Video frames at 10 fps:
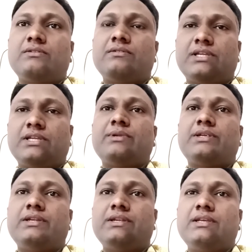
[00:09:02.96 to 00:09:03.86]

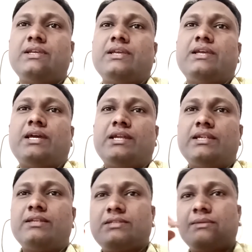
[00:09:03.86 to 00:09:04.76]
recommended,
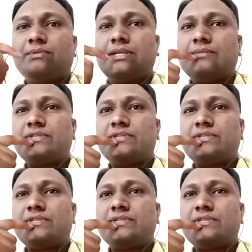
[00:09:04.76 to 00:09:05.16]
and sometimes,